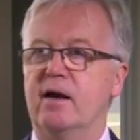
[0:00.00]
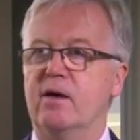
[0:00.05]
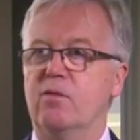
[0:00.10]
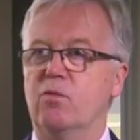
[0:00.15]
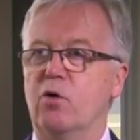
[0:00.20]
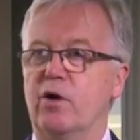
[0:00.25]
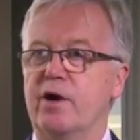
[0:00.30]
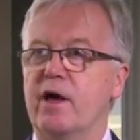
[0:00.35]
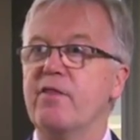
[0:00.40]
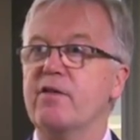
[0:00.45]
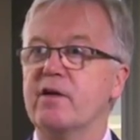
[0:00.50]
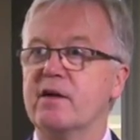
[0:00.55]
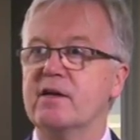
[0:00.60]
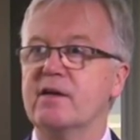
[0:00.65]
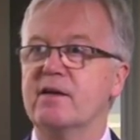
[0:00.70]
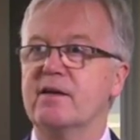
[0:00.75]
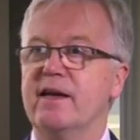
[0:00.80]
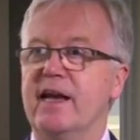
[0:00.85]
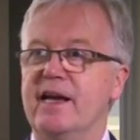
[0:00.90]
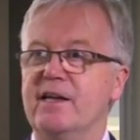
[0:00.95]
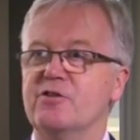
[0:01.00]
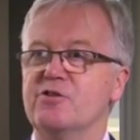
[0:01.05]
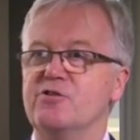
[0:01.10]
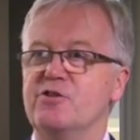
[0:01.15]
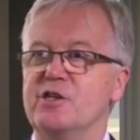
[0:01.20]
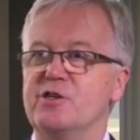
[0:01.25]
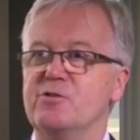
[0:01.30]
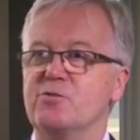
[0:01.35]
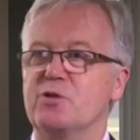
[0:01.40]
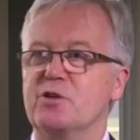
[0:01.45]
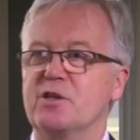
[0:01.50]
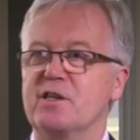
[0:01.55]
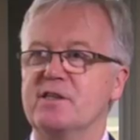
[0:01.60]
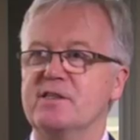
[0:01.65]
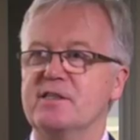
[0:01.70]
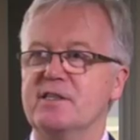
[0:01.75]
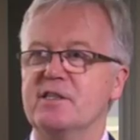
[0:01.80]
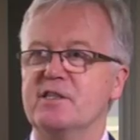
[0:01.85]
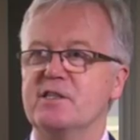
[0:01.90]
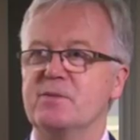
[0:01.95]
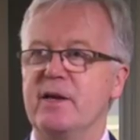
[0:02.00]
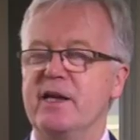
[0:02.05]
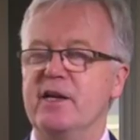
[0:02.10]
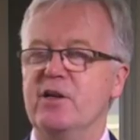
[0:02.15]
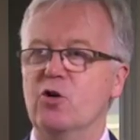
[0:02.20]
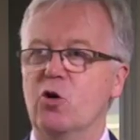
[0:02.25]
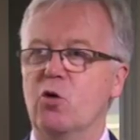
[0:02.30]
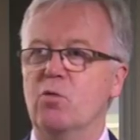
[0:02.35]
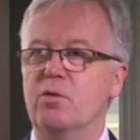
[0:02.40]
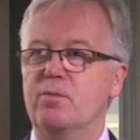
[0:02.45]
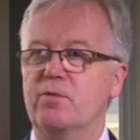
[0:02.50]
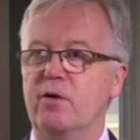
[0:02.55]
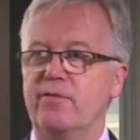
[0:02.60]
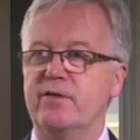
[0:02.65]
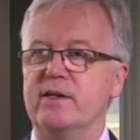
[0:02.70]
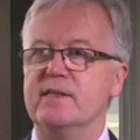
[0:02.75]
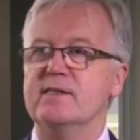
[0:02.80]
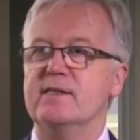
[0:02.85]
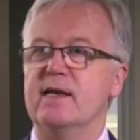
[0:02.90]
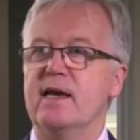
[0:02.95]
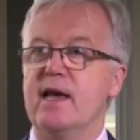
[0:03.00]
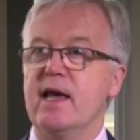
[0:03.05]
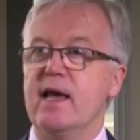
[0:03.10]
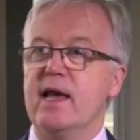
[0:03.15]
what other industries would consider to be normal profits.